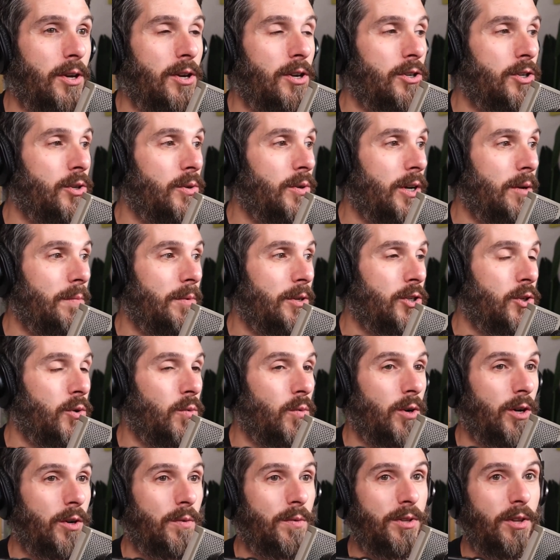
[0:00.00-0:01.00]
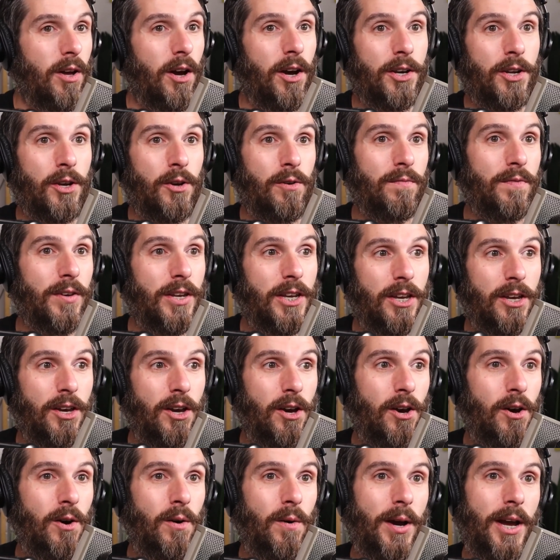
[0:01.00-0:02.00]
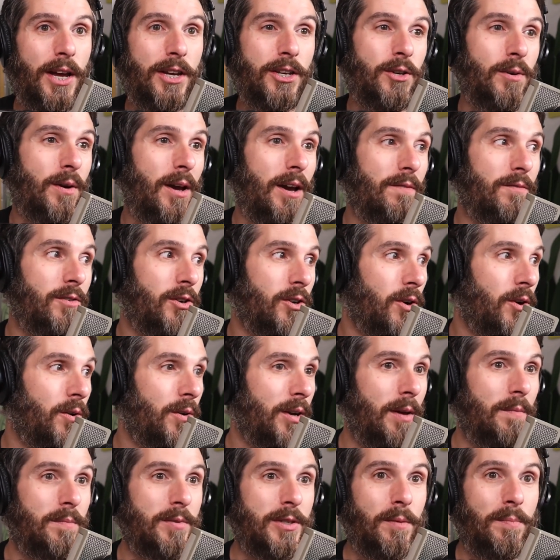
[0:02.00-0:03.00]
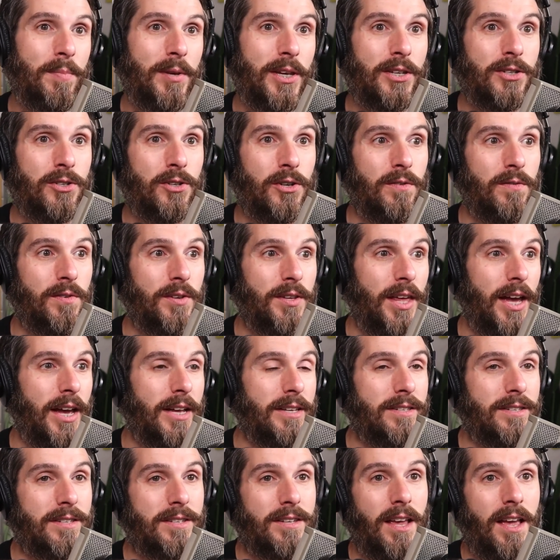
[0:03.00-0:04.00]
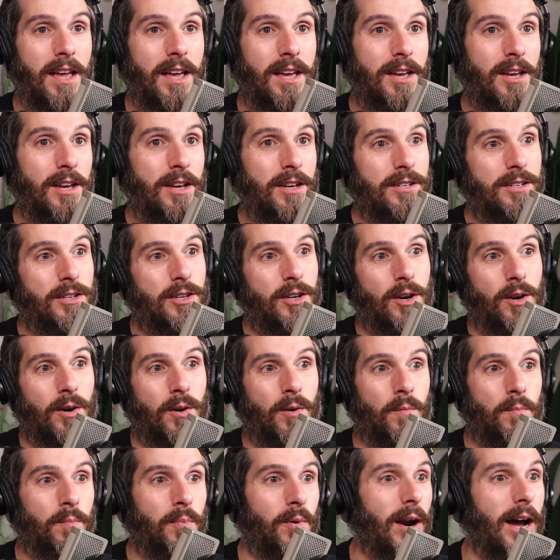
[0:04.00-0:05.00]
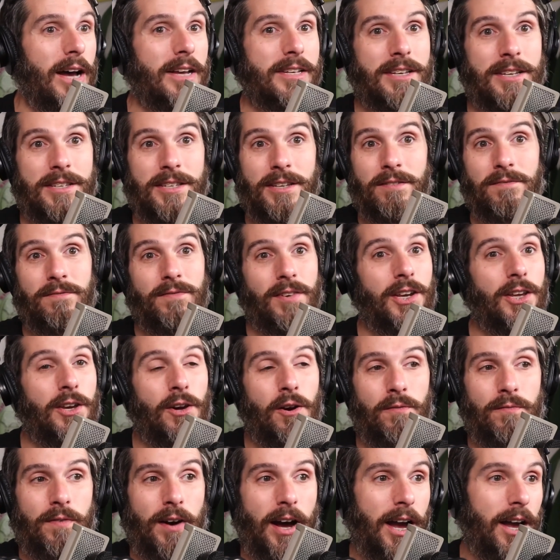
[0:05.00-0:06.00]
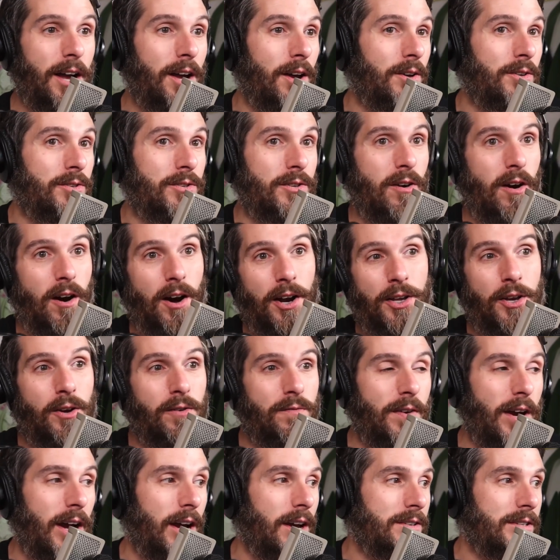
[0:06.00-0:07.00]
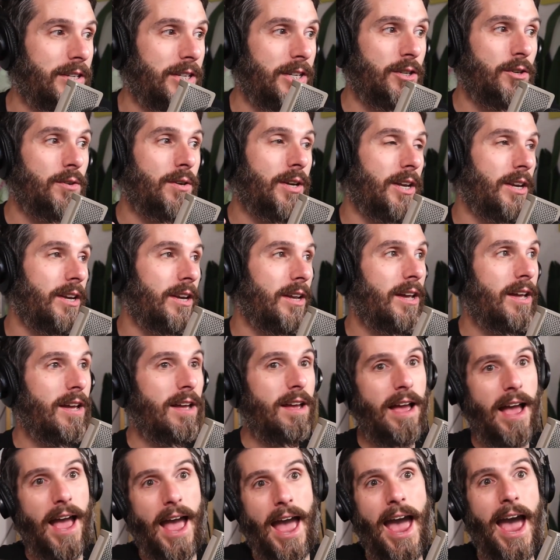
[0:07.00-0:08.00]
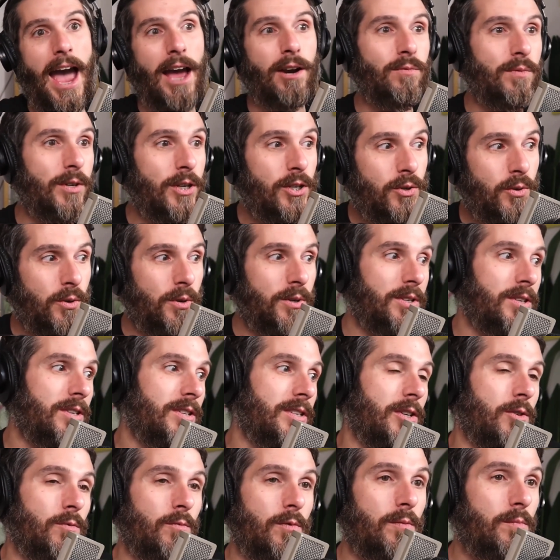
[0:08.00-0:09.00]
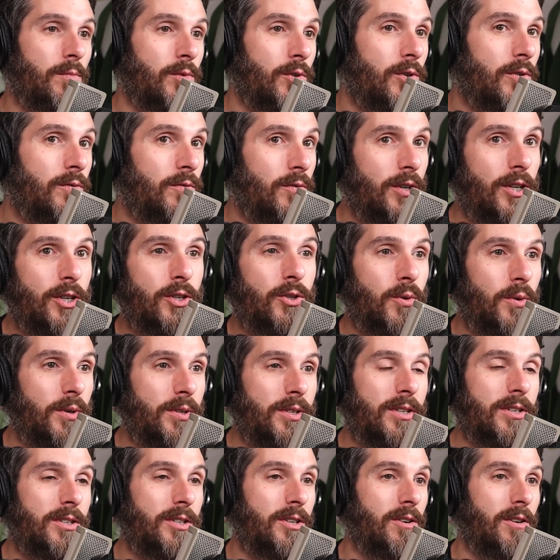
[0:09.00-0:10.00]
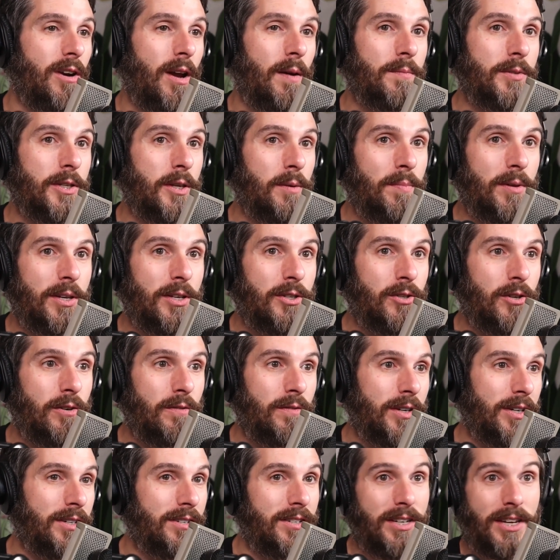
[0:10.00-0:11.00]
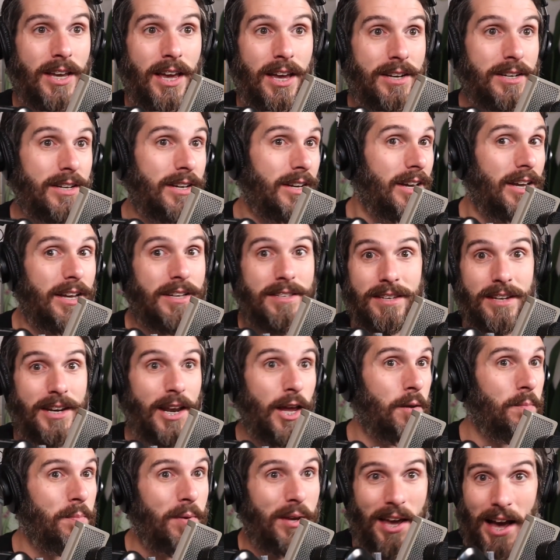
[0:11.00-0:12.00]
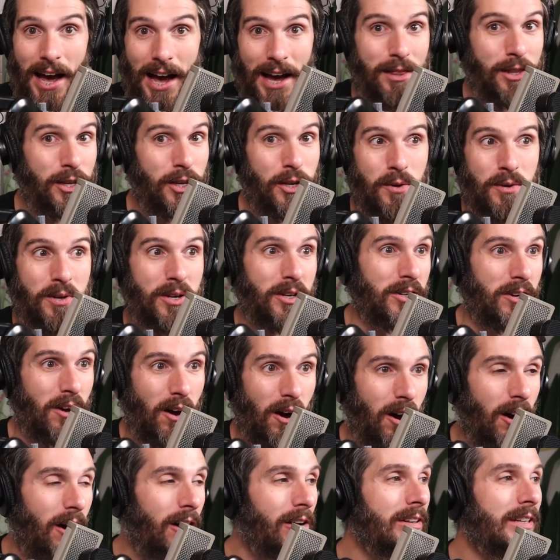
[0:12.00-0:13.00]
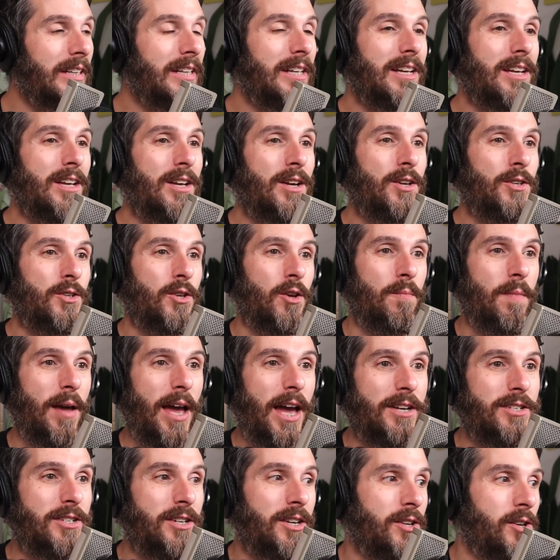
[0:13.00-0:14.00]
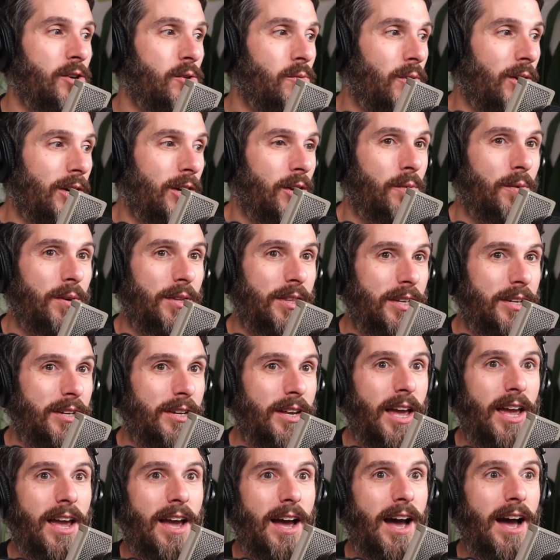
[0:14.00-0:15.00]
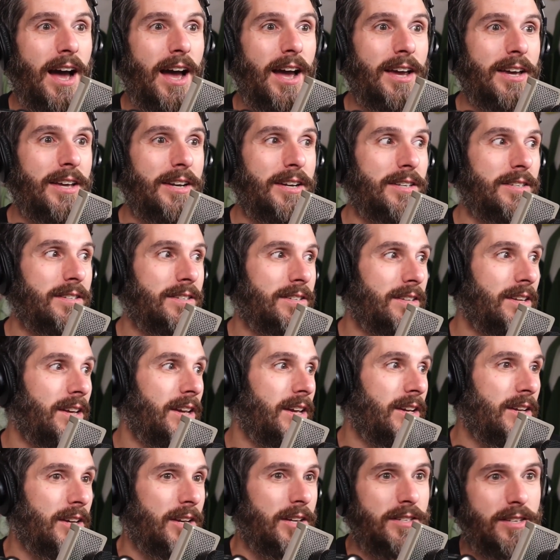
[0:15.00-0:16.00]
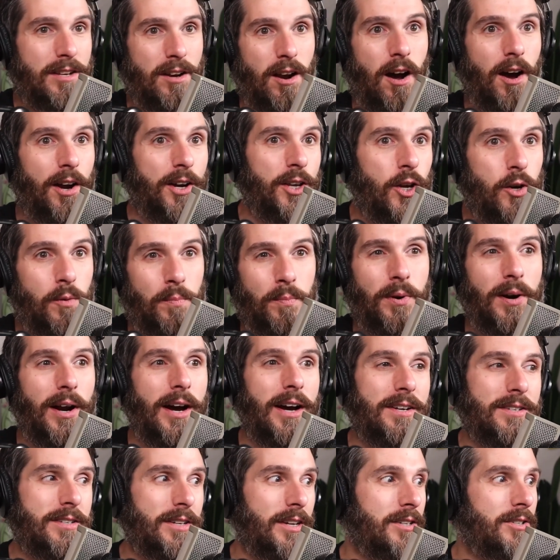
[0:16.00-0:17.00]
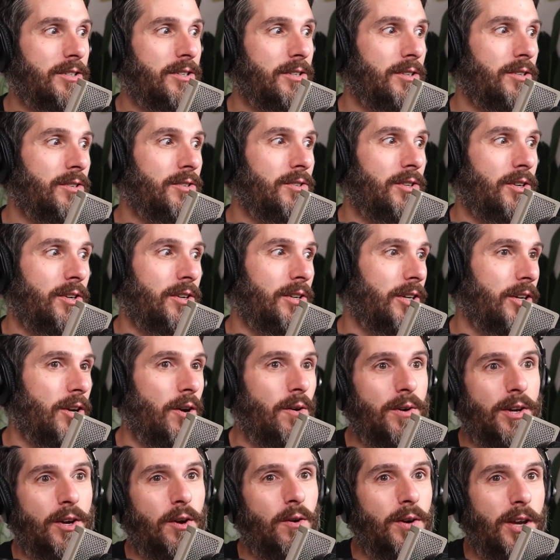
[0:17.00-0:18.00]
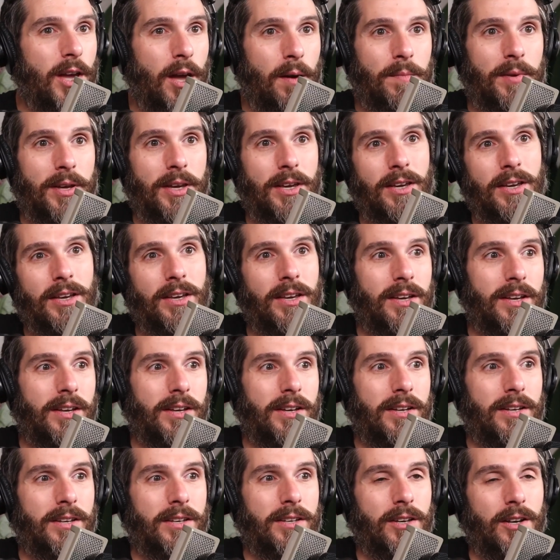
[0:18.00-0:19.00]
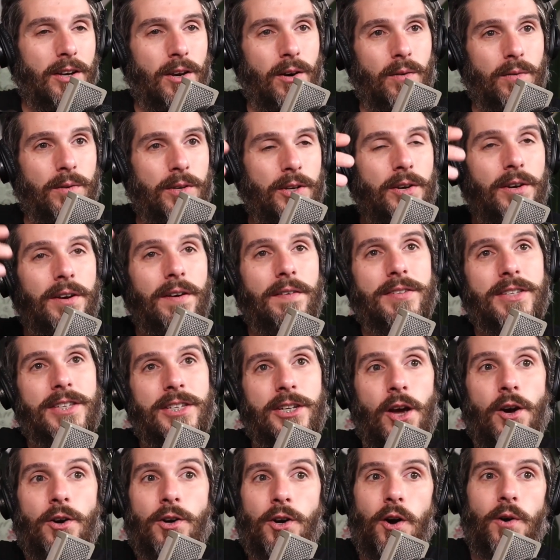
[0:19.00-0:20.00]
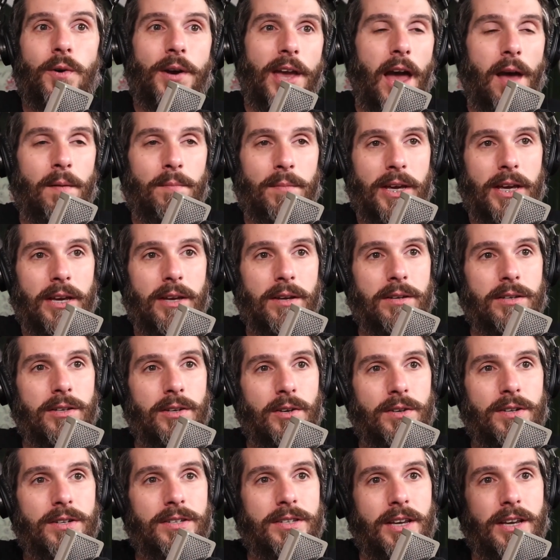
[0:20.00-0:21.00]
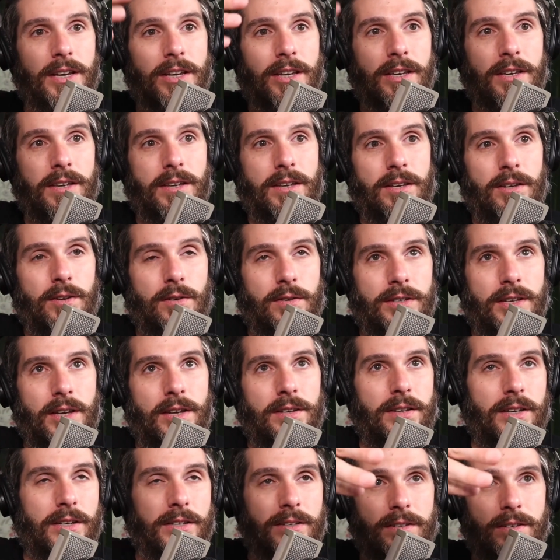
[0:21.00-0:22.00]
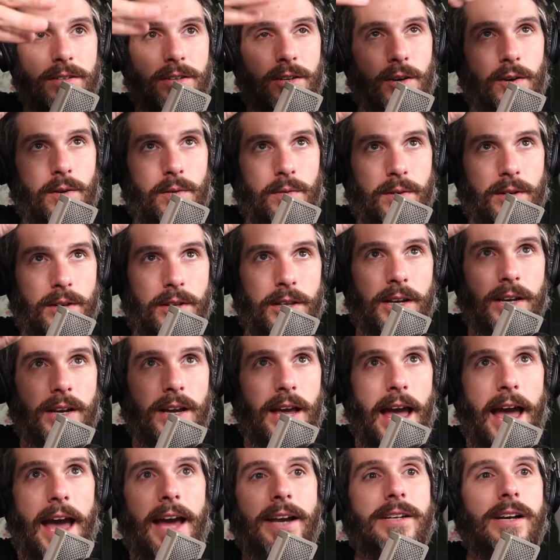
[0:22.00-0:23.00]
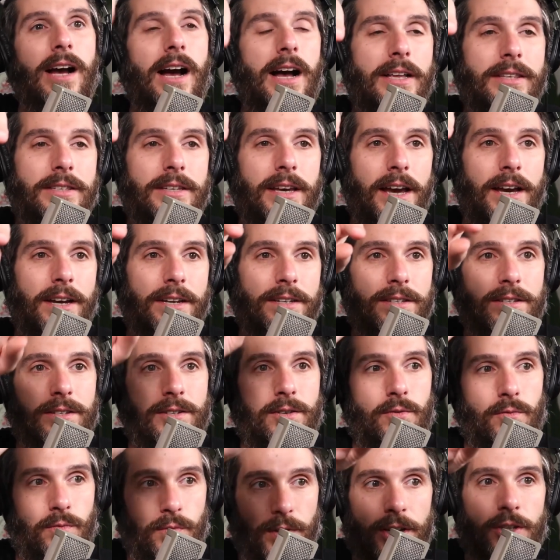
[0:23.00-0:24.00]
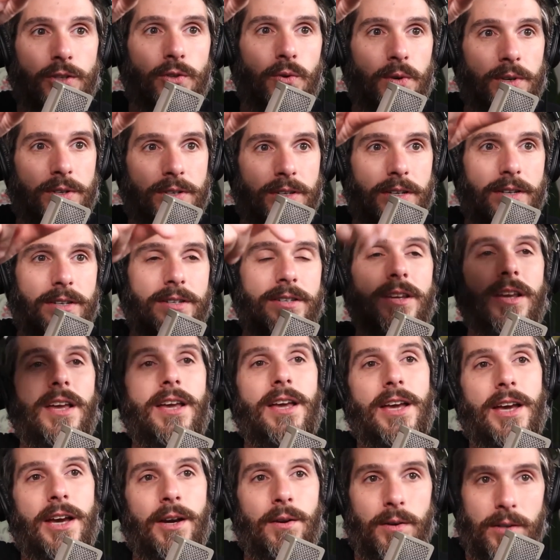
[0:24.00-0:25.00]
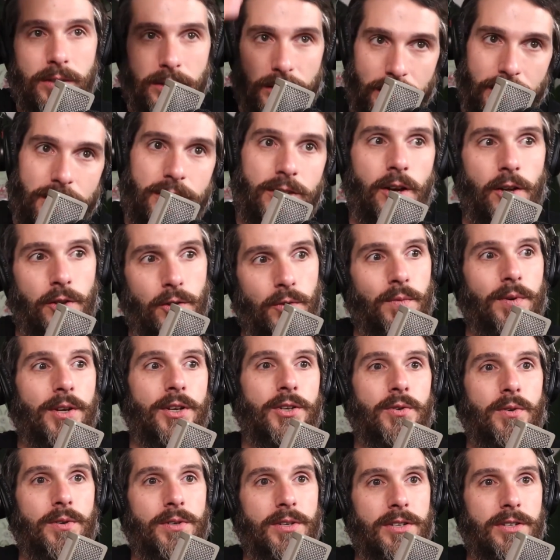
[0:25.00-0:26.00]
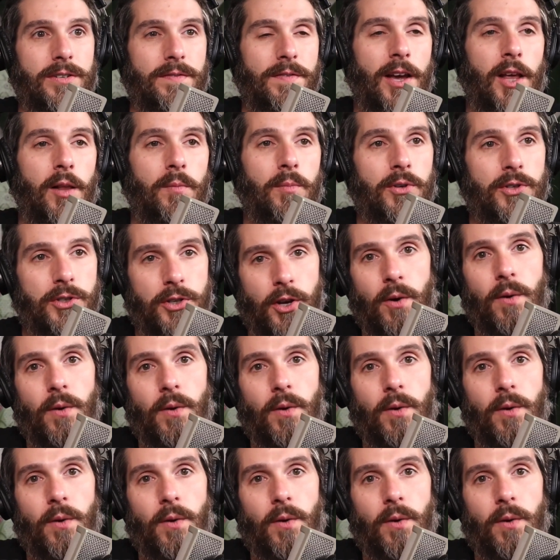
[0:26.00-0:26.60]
doing a bunch of work with audio video and you have your own MCP server that's, processing video files or audio files, and you can add resources and remove resources to your MCP server because again, it's an API that you can call. So imagine you're working with an AI and it's an audio processor. So you're like, oh, go get me, you don't even have to say, oh, go get me. You say like, click add context resources and it lists all the resources available. So